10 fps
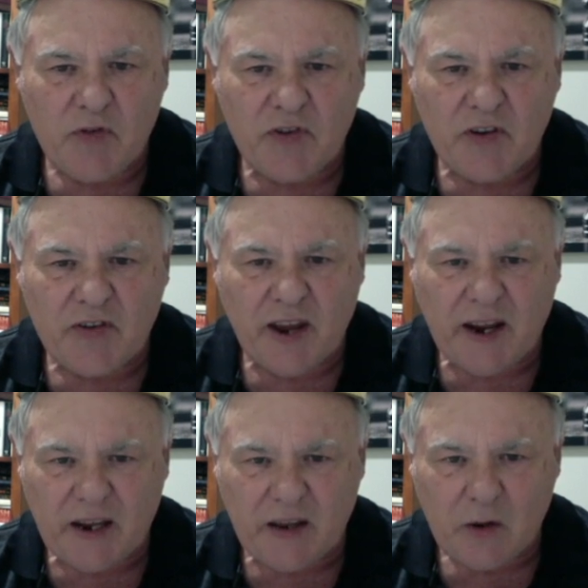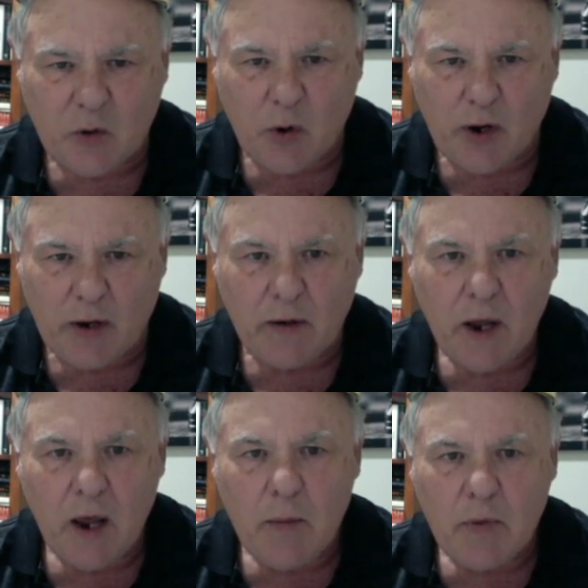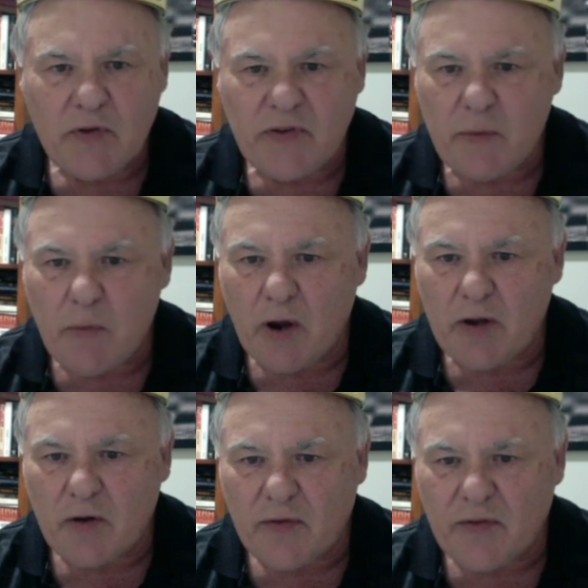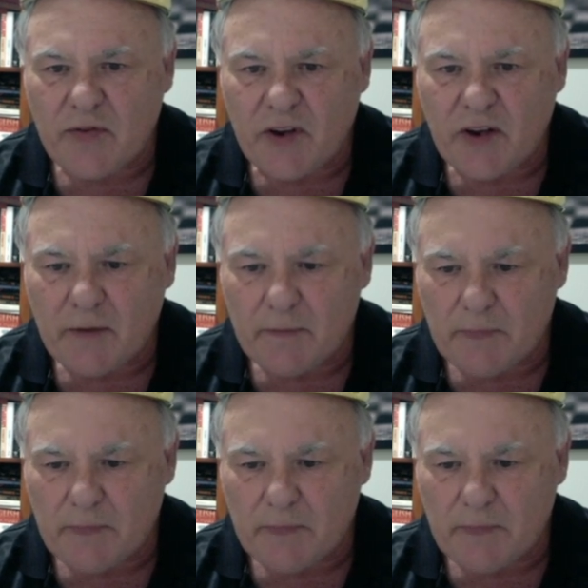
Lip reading: just attacking the queen, because he might not have seen it.